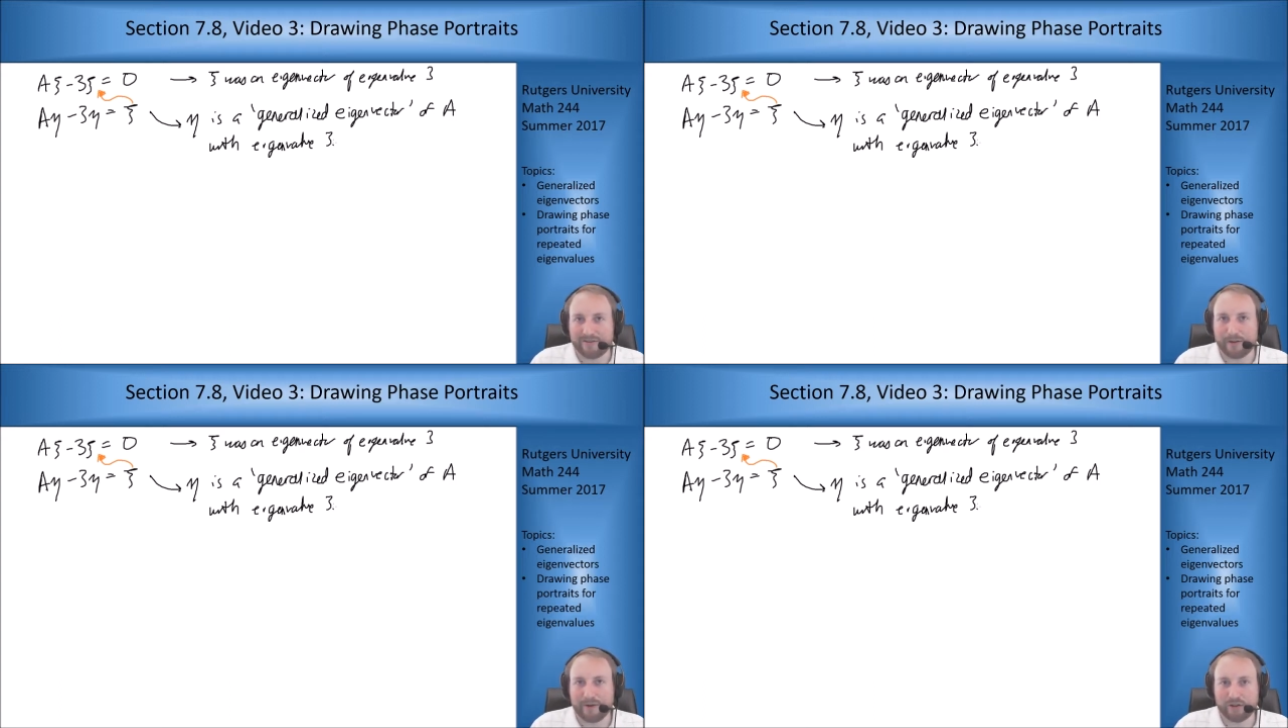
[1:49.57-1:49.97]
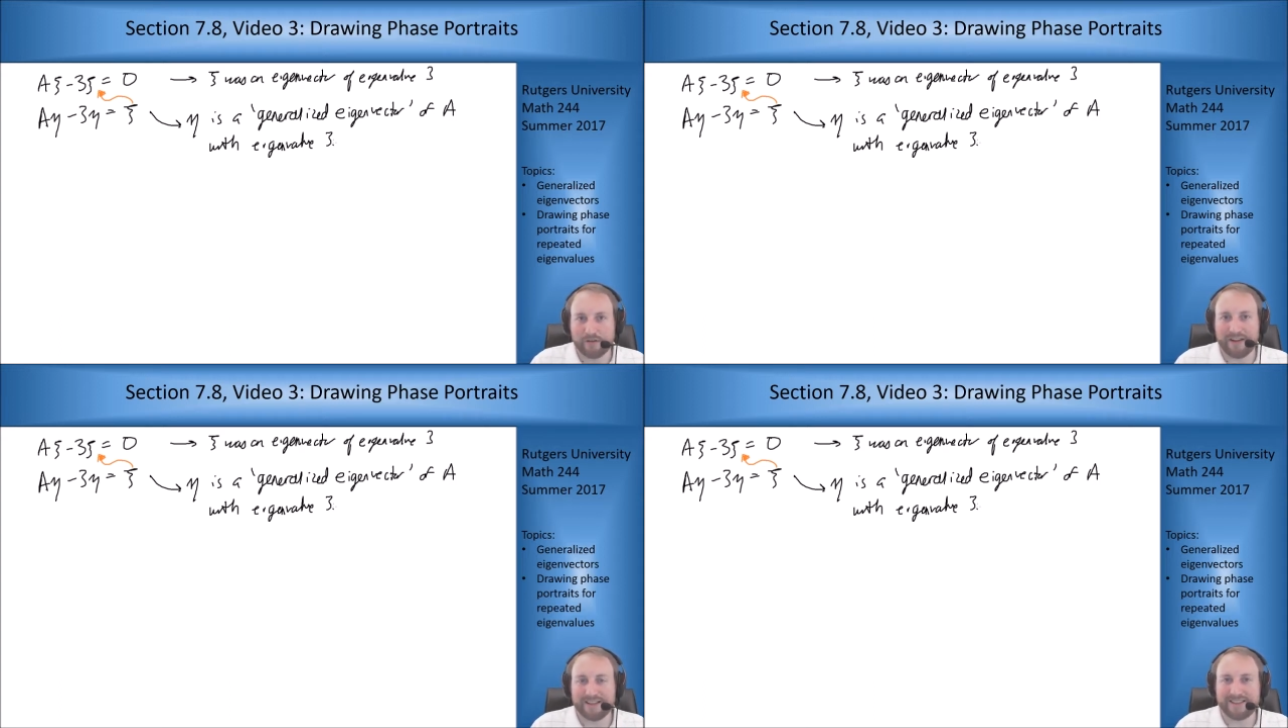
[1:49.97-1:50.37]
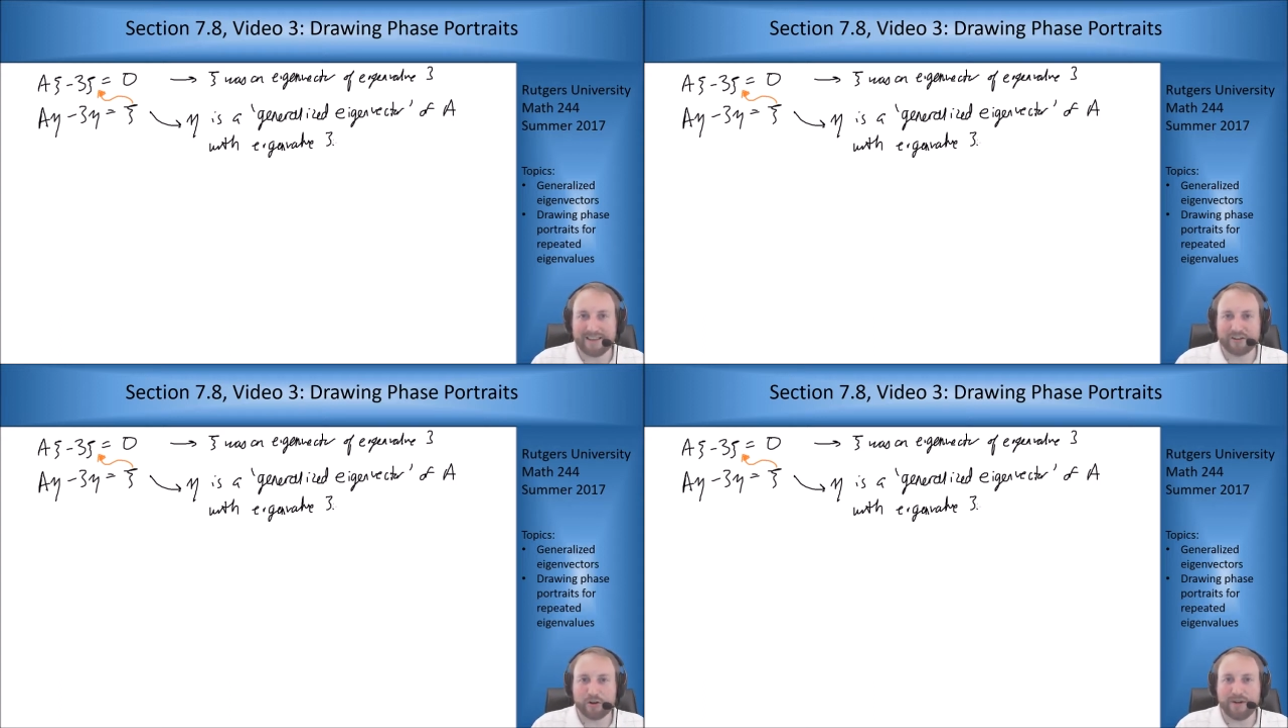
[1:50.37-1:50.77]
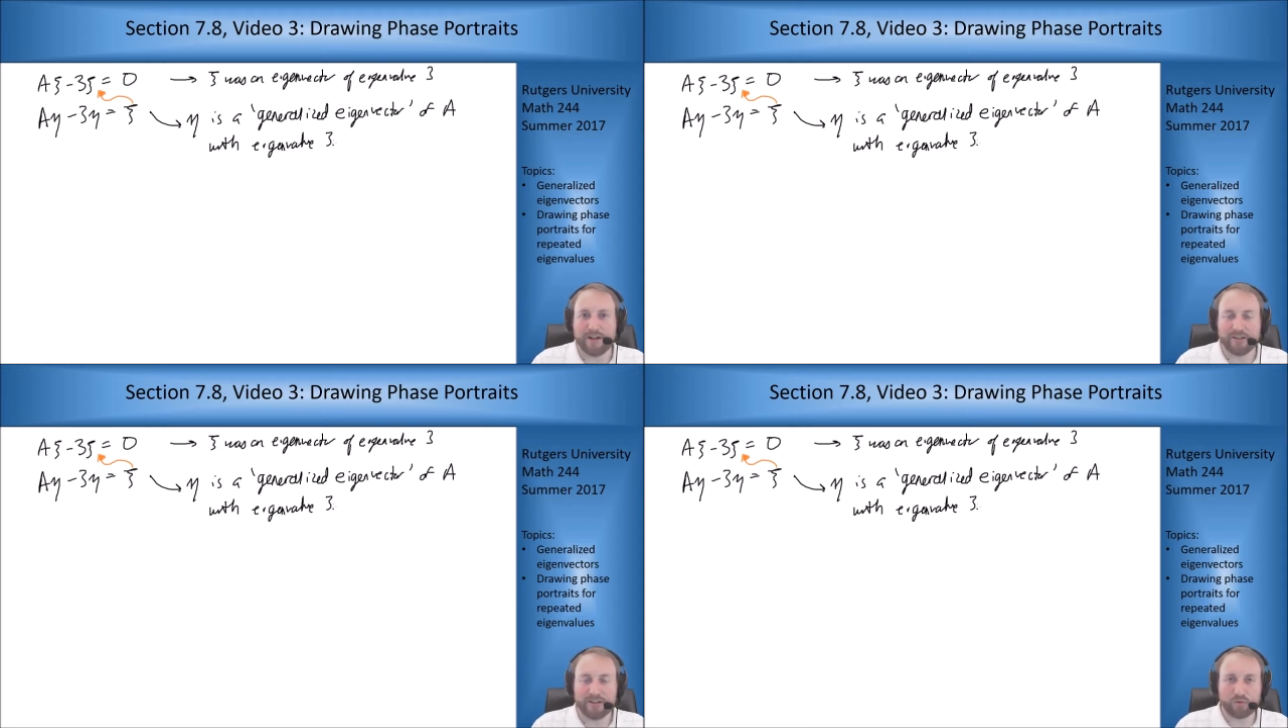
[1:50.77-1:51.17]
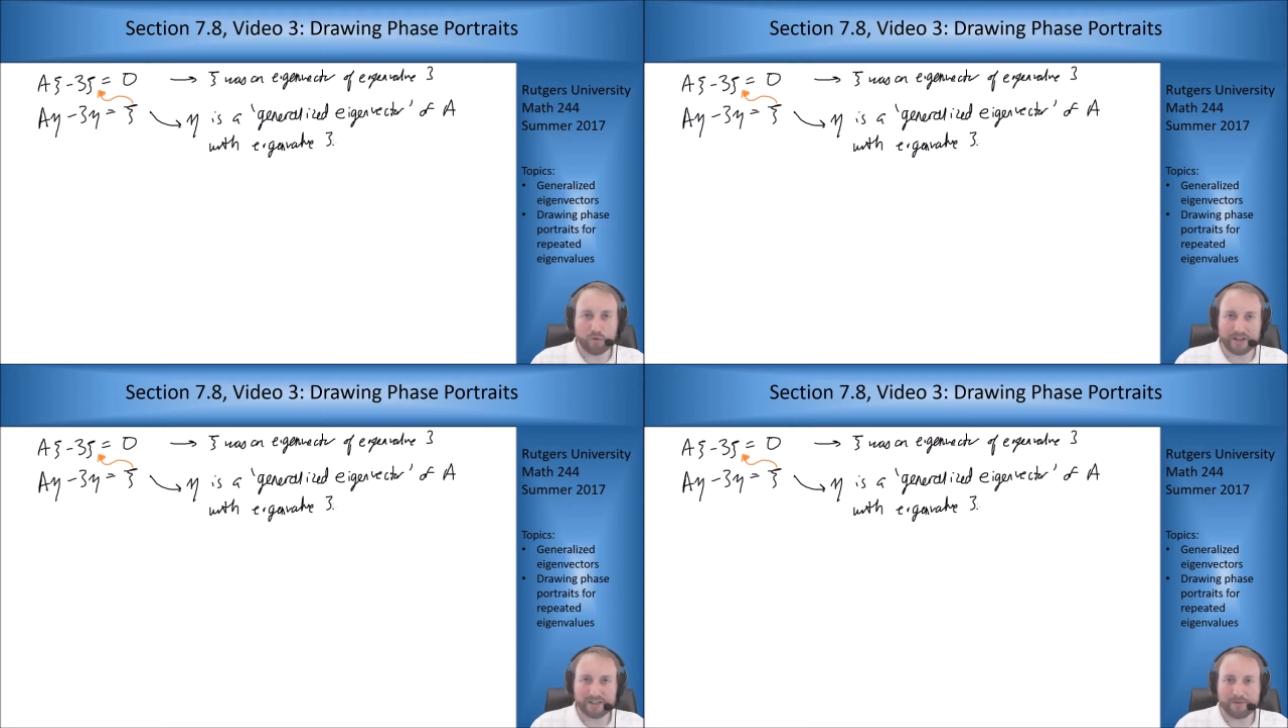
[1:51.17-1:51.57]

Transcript: So I want to make sure I've at least said the terminology at least once